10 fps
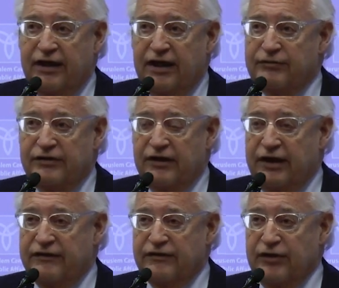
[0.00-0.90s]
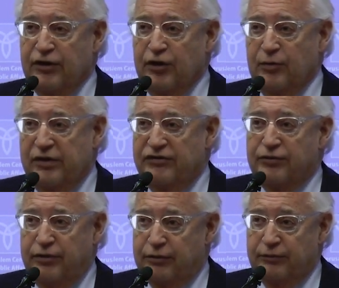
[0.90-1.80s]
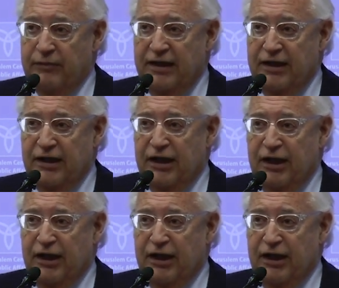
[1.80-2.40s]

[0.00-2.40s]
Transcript: or to advertise, but it's true.